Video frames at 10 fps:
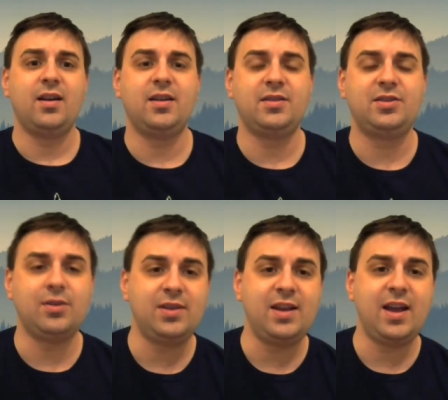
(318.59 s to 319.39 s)
Uh,
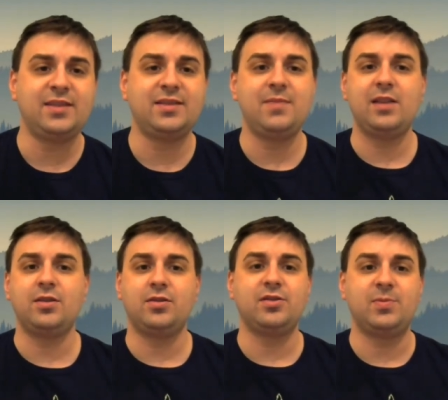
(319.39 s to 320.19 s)
Sony hasn't made
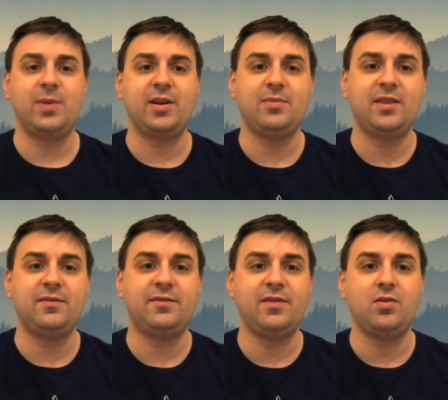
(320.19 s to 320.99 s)
a good
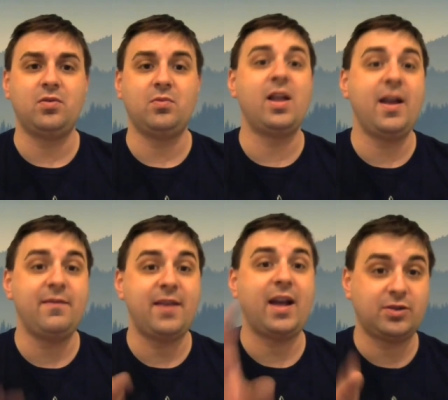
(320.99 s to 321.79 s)
Spider-Man film,
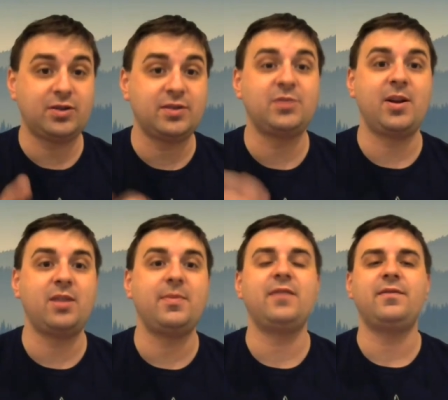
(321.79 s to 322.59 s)
live-action
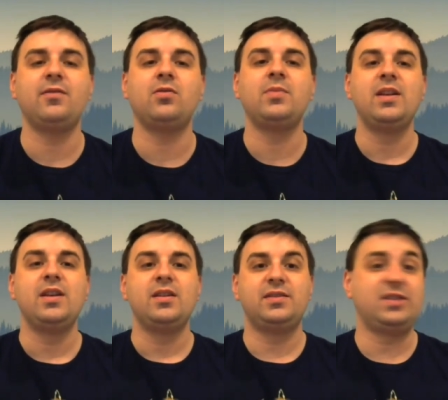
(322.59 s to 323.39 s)
Spider-Man film,
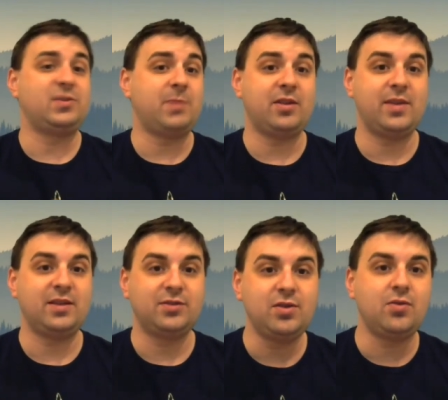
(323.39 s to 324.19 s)
since
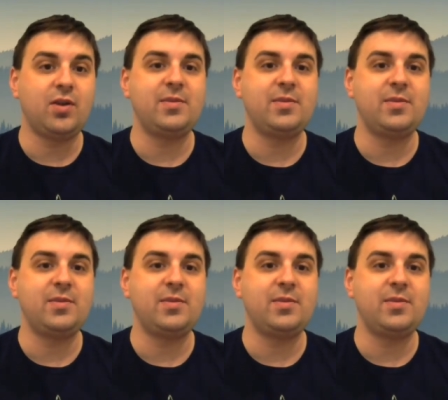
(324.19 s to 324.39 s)
Spider-Man two.